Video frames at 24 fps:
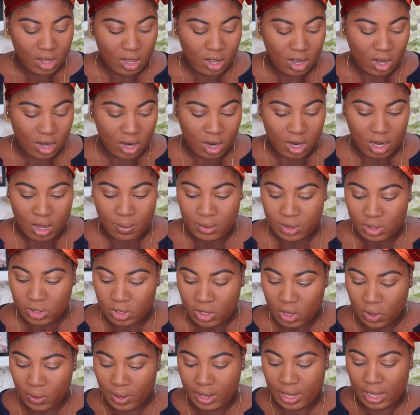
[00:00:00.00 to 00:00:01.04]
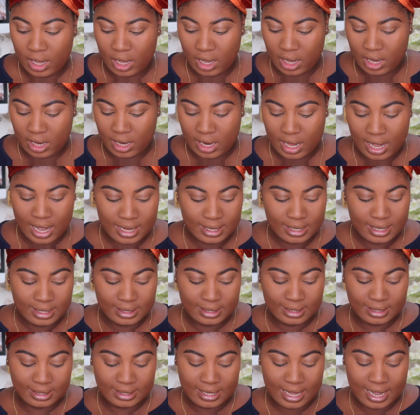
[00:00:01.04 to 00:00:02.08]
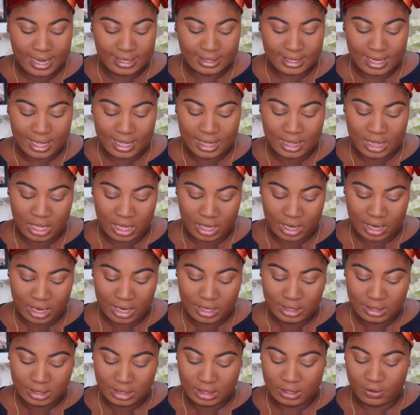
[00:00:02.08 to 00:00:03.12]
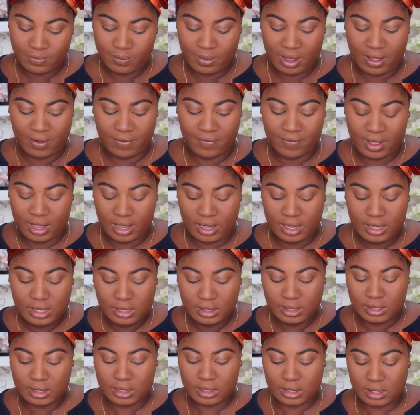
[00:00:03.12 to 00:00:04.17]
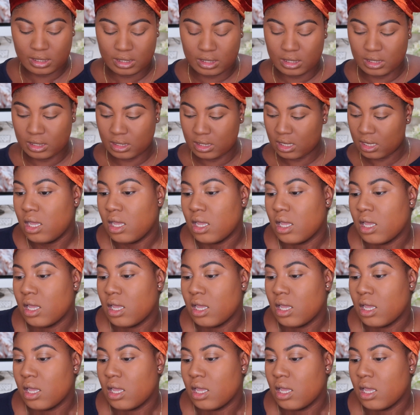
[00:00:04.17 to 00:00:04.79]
I'm gonna go ahead and set the rest of my face.